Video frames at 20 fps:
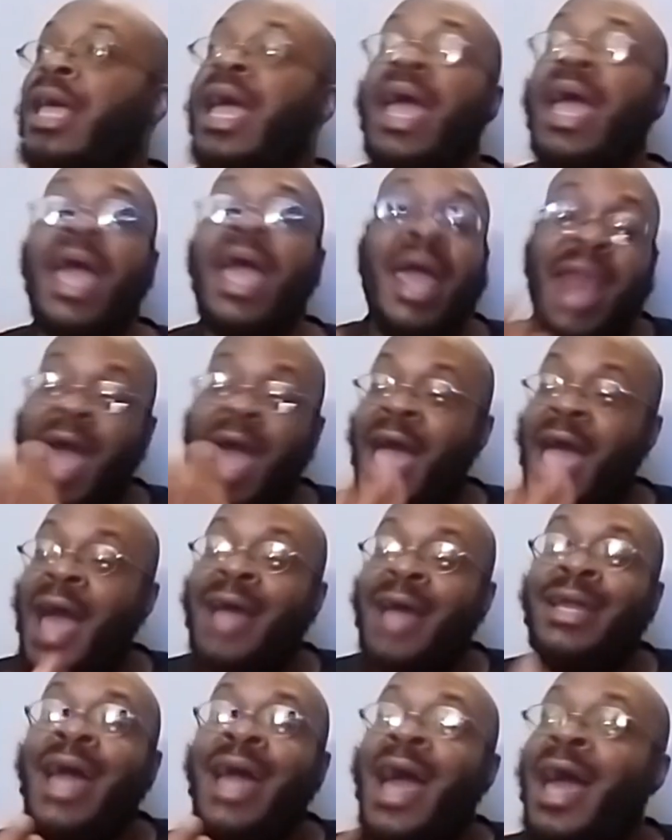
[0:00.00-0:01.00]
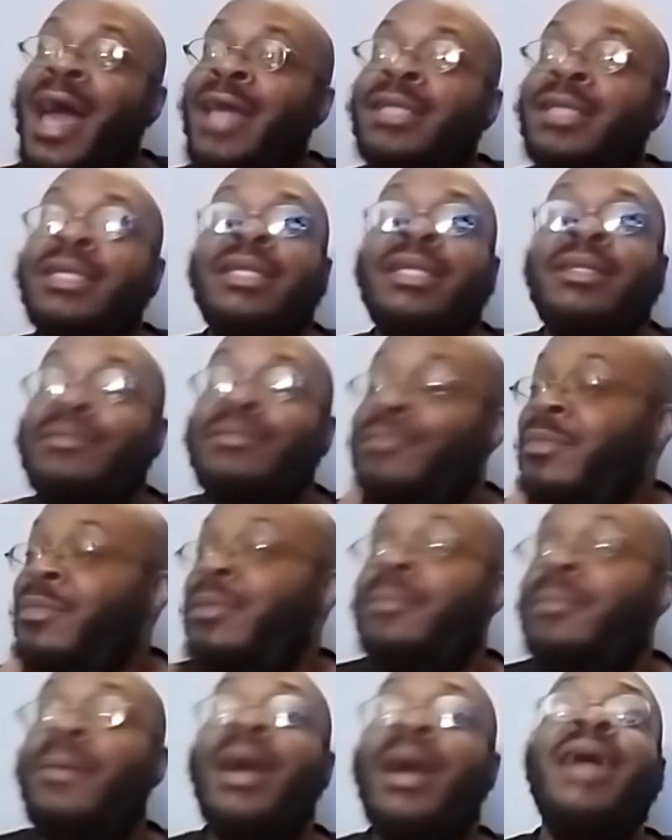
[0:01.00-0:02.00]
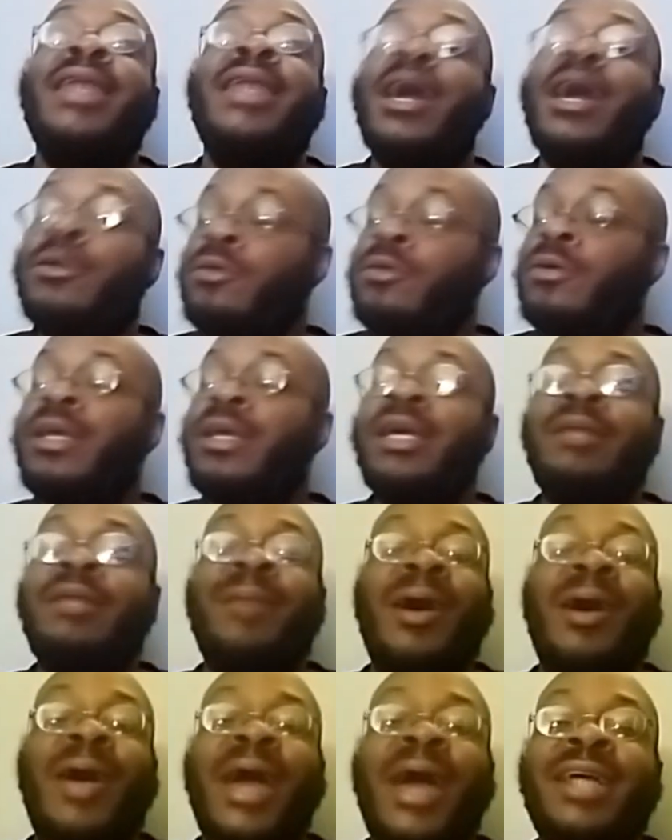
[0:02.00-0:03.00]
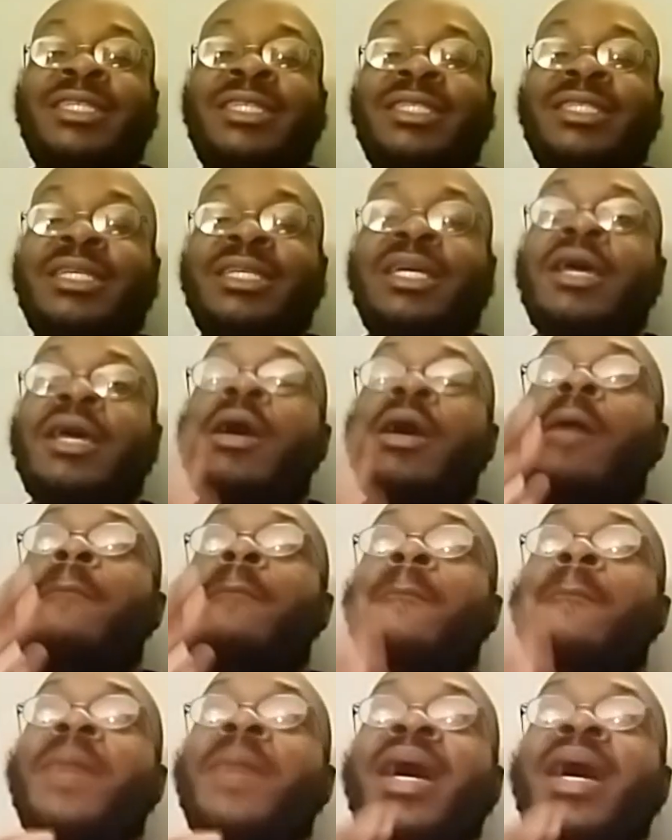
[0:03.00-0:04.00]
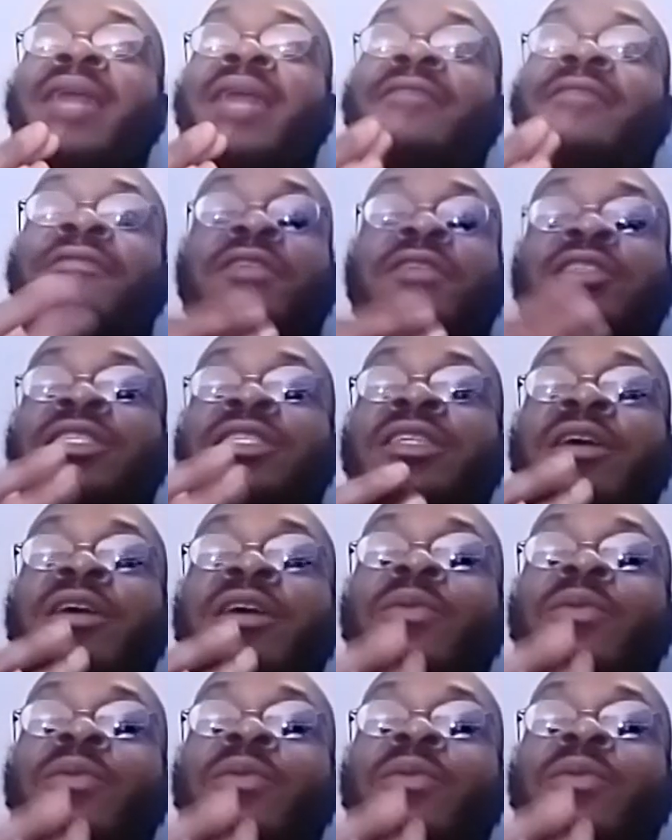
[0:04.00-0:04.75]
And I don't know that about Ashley. But for some